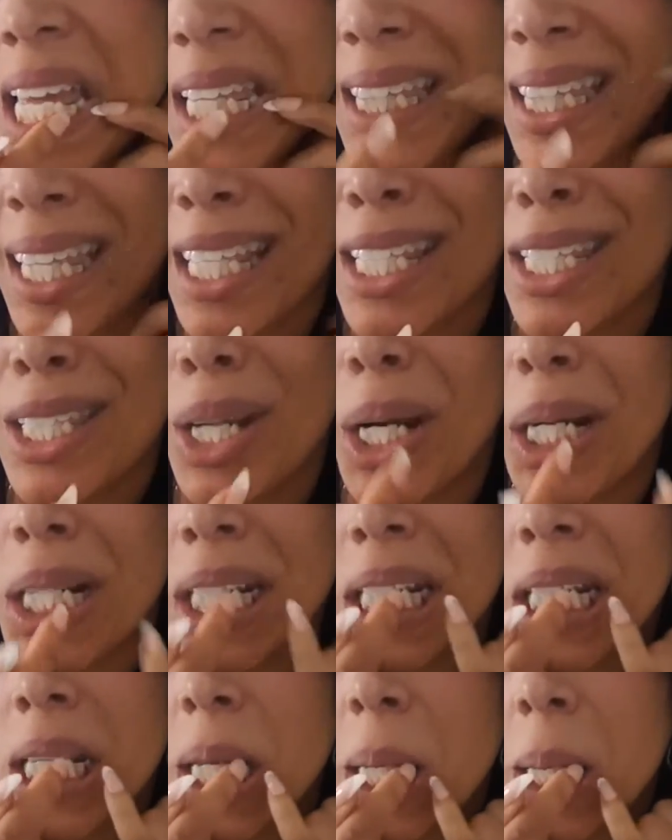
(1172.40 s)
They started
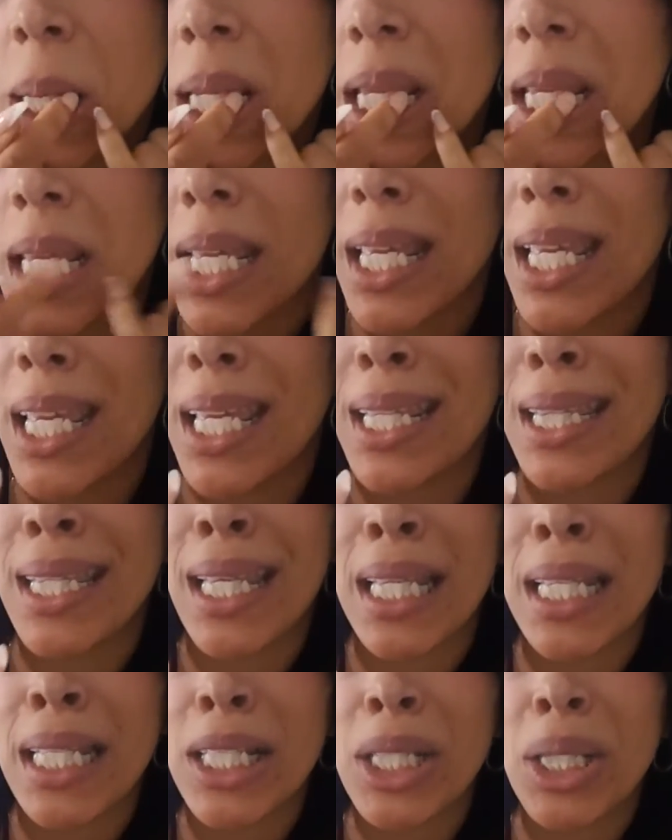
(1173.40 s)
it and
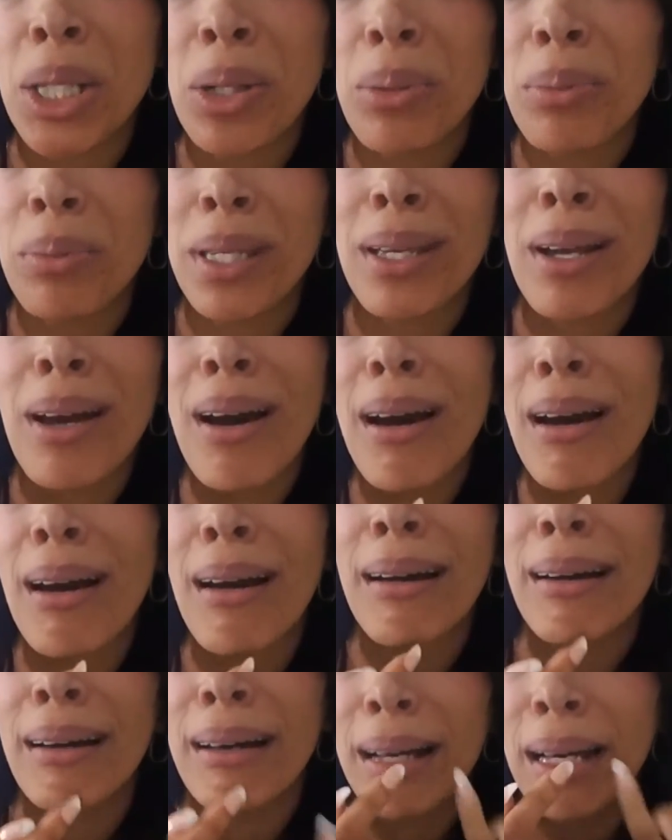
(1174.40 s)
then told me,
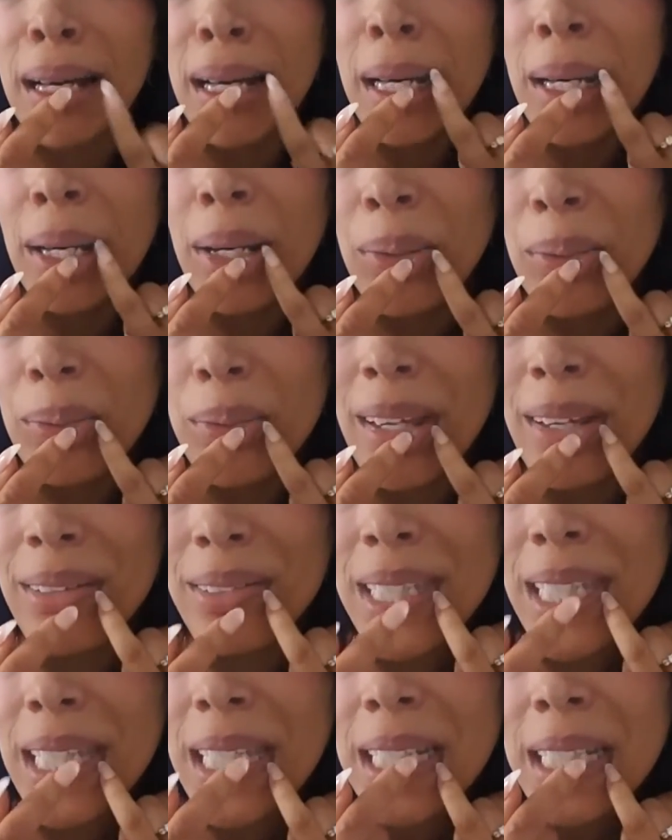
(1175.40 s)
we have to
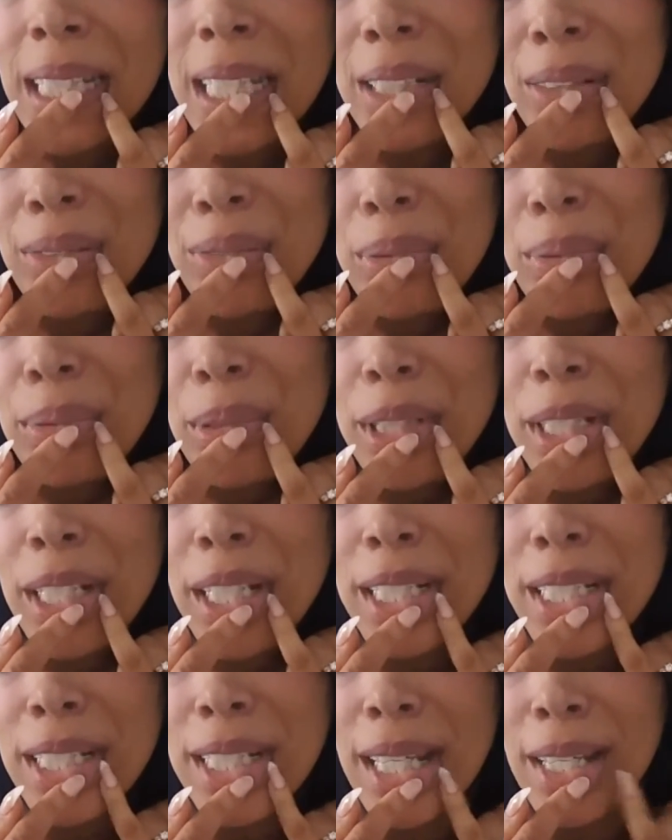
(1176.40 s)
get a letter from your
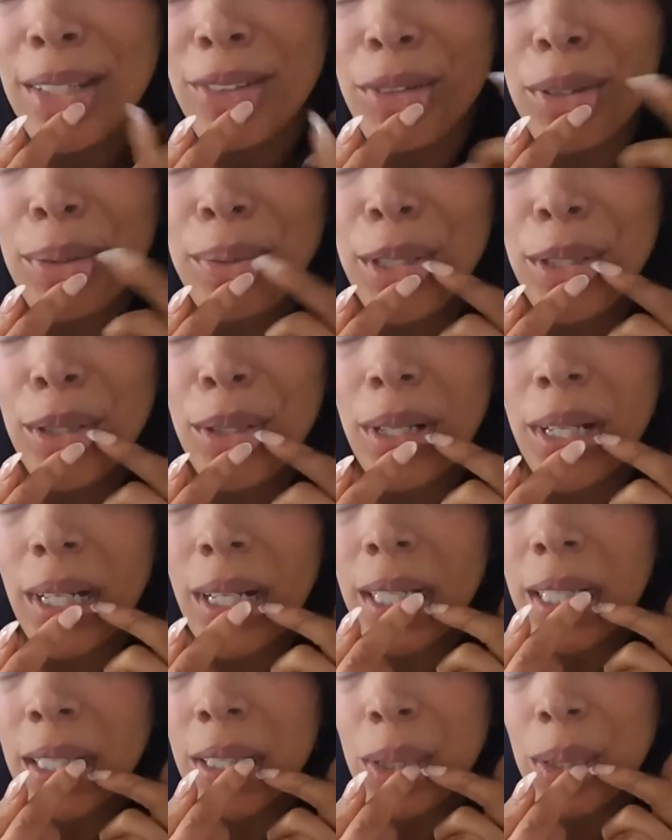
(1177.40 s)
dentist, from your
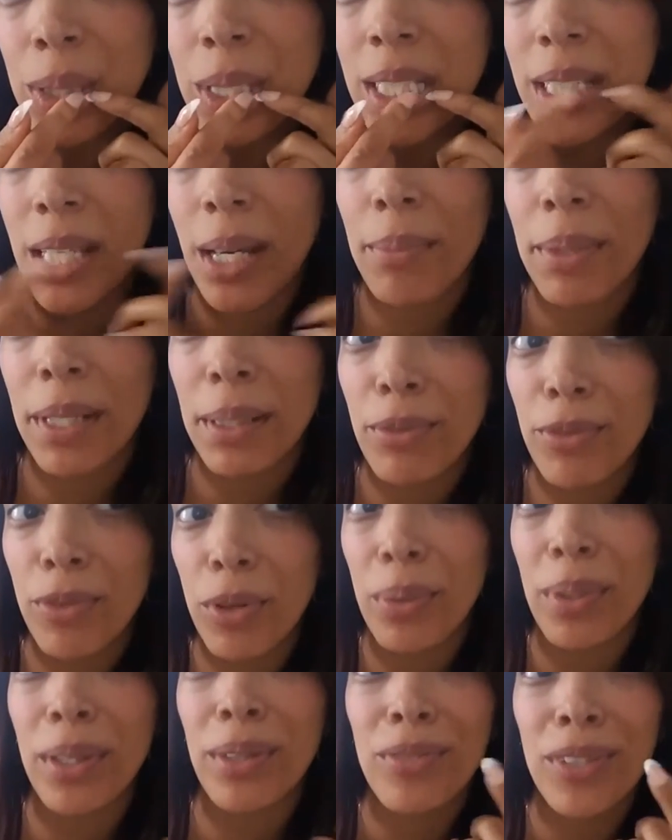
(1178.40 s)
insurance company before
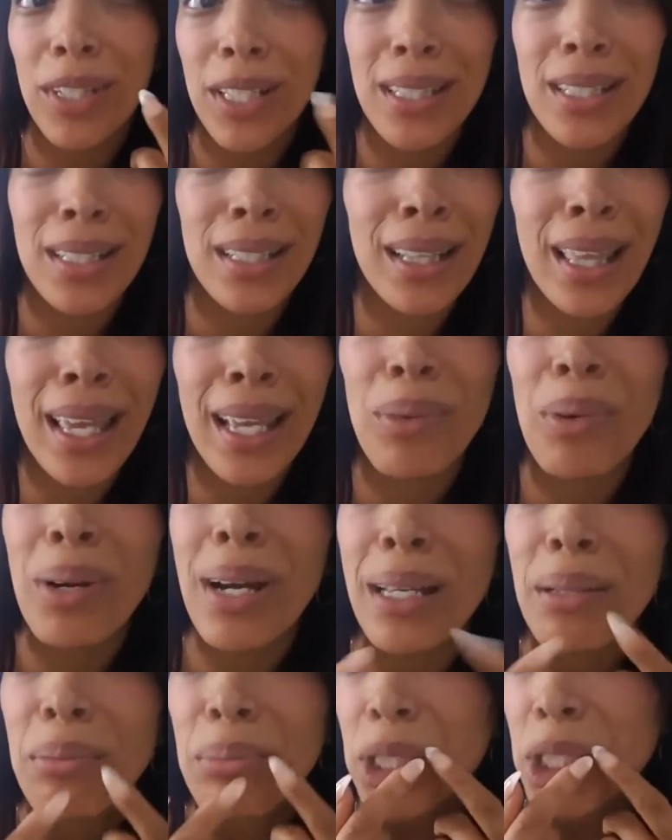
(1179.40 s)
we can fix it. Like, what kind
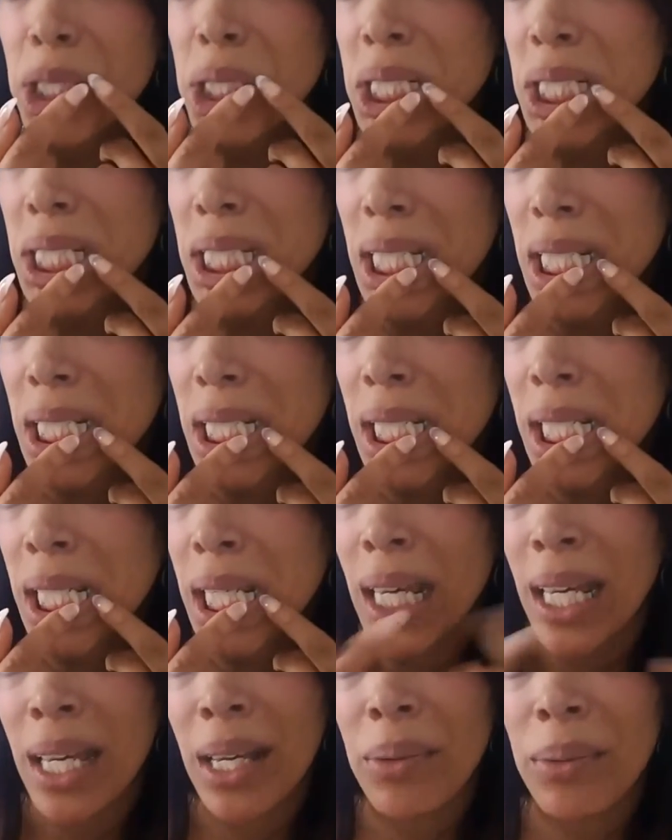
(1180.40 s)
of bullshit is that?
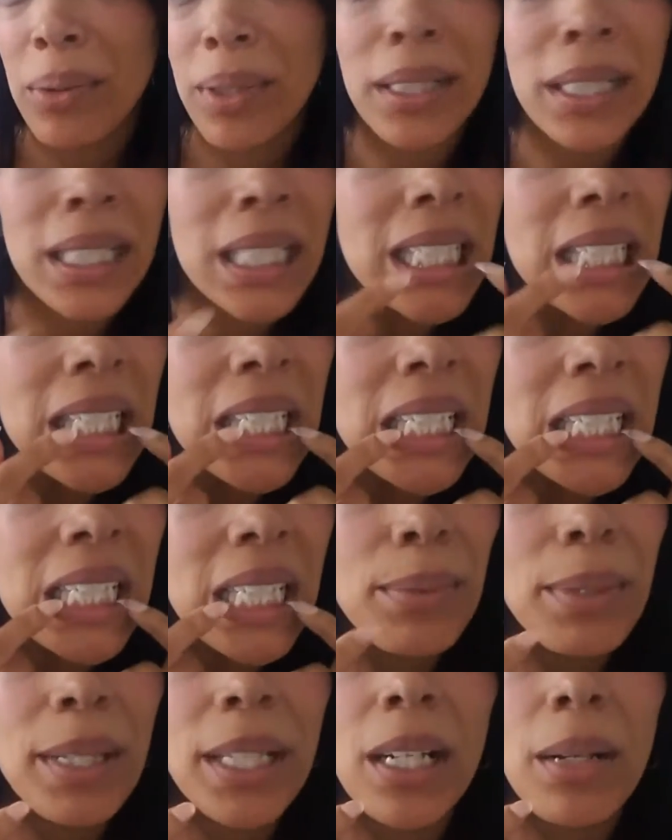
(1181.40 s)
Well, it
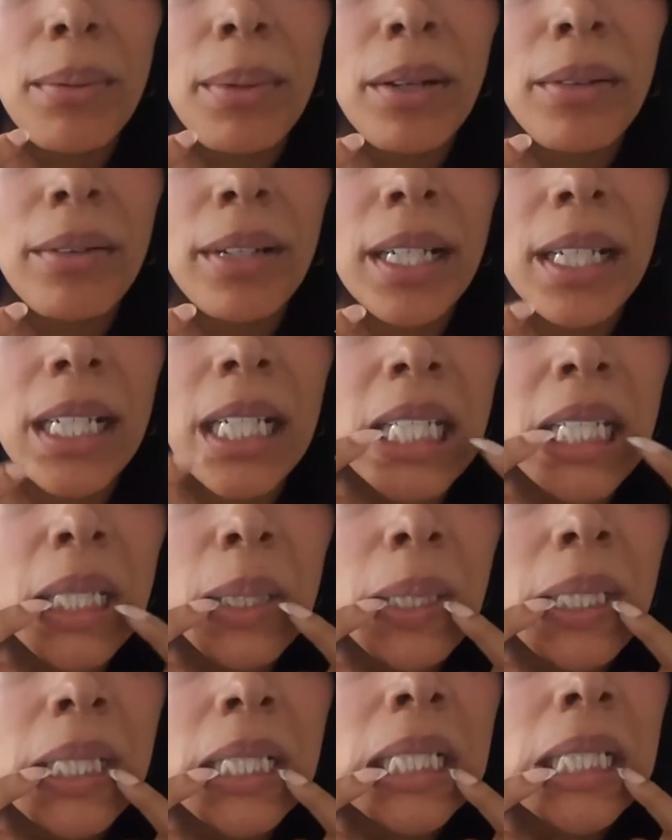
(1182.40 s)
better come out right because I
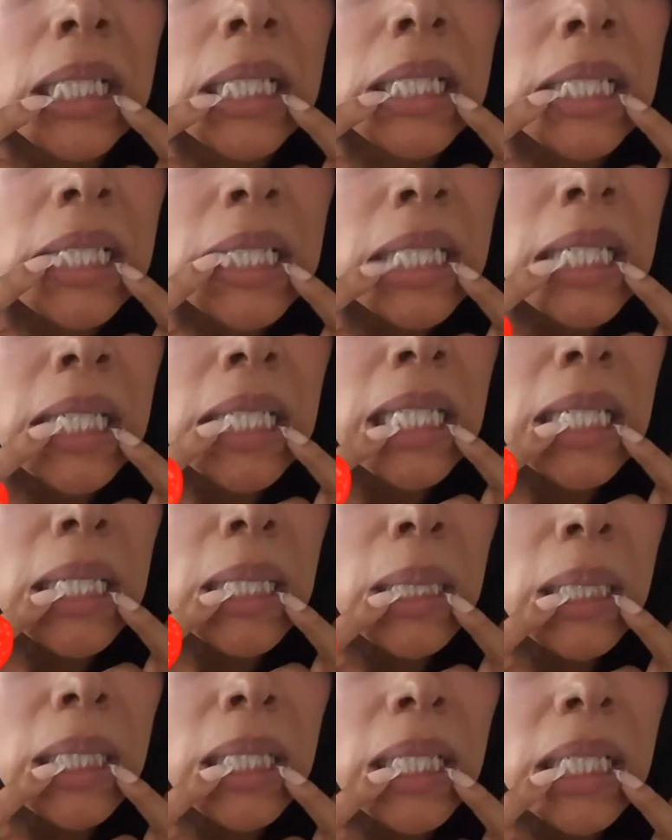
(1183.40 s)
want it to look just like that
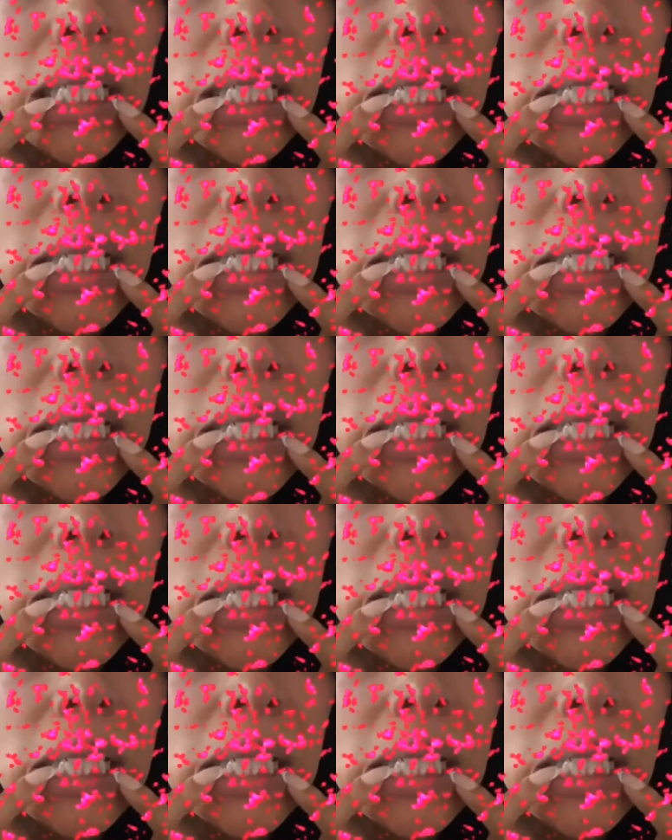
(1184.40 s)
one.